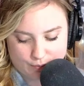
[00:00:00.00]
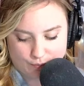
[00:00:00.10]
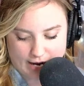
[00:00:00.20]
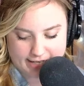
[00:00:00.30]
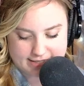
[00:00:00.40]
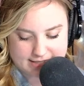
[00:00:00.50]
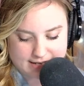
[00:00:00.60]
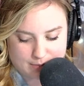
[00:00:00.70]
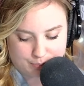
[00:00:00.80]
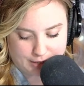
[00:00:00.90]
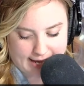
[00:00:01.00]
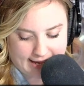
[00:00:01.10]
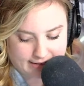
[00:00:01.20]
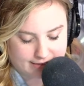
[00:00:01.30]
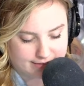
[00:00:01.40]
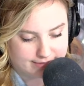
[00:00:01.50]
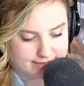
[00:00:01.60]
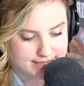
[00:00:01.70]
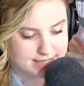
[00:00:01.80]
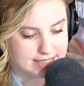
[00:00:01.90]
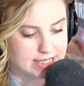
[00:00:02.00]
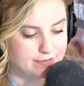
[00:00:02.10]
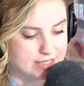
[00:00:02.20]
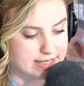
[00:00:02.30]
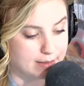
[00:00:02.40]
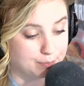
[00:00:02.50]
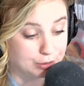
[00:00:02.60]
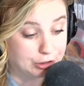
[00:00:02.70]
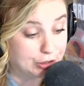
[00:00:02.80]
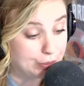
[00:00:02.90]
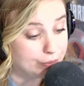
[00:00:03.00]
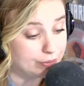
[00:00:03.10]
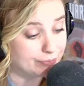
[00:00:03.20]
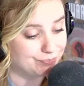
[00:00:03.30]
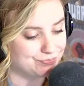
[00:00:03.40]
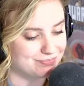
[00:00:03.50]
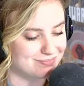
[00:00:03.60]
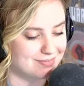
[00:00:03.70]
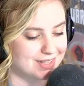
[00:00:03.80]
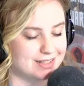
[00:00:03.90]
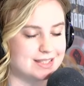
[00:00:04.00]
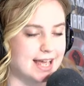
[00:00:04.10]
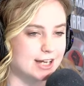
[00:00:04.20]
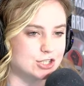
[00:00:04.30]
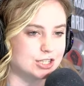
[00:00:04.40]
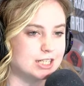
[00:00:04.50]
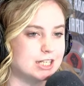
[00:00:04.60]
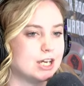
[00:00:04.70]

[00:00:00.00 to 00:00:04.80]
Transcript: Ryan said black. Steve said blue. It's actually